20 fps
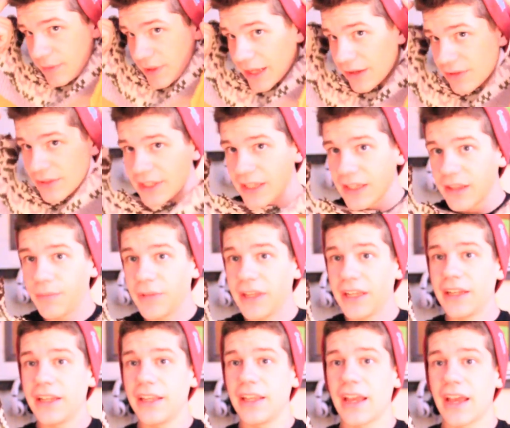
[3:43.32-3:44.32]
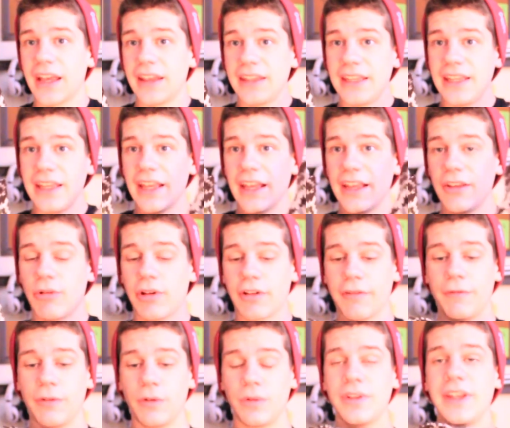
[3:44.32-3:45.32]
be the outside of the beanie you want
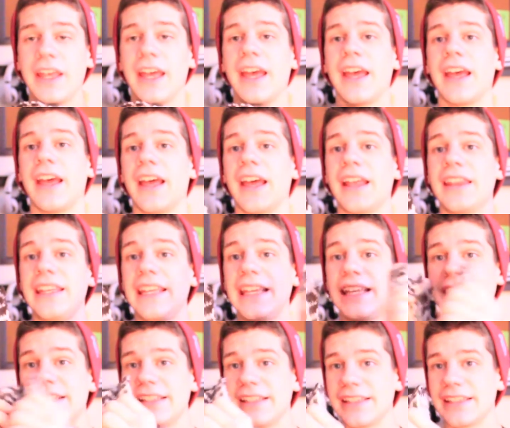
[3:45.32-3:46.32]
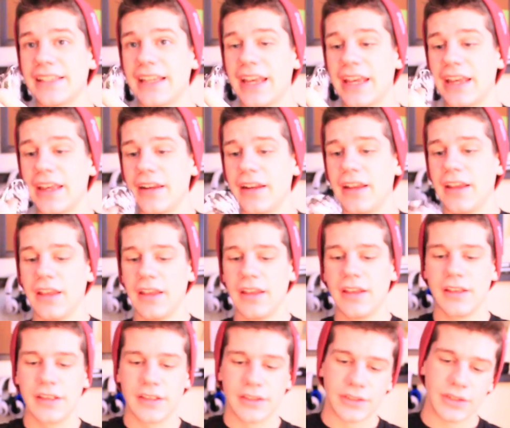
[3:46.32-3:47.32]
to fold that on the inside.
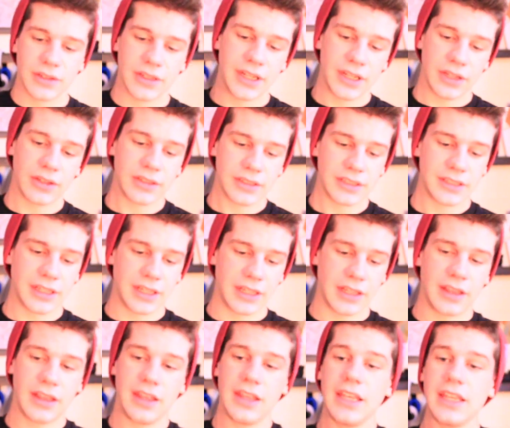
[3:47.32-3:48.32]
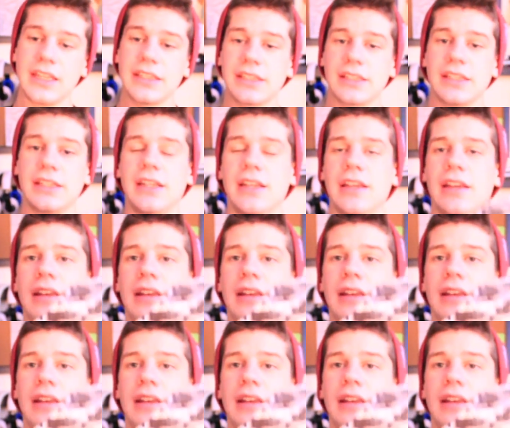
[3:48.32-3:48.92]
So then it looks like this.